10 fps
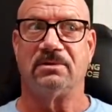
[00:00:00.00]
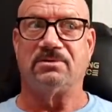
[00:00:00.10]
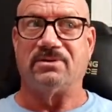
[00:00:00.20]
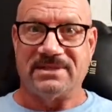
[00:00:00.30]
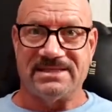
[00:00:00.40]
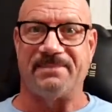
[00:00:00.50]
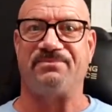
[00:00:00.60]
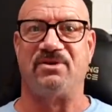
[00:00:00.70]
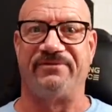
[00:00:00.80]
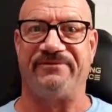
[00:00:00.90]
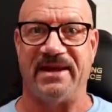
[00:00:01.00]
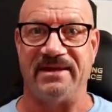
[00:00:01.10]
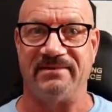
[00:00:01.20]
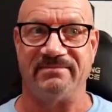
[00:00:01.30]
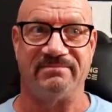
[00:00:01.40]
to accept your
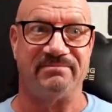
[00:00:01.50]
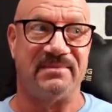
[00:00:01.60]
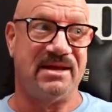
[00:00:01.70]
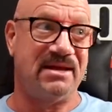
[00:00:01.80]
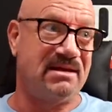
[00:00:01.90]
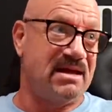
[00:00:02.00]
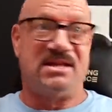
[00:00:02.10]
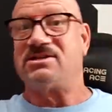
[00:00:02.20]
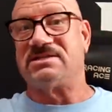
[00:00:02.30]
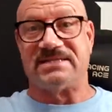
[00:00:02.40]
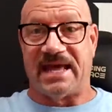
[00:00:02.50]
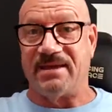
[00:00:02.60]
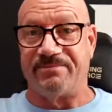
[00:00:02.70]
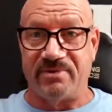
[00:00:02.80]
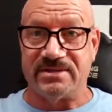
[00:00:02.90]
fate and just stay
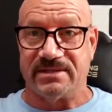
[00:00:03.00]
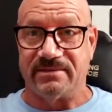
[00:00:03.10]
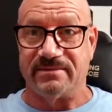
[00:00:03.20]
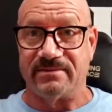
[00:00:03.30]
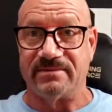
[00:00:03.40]
in prison,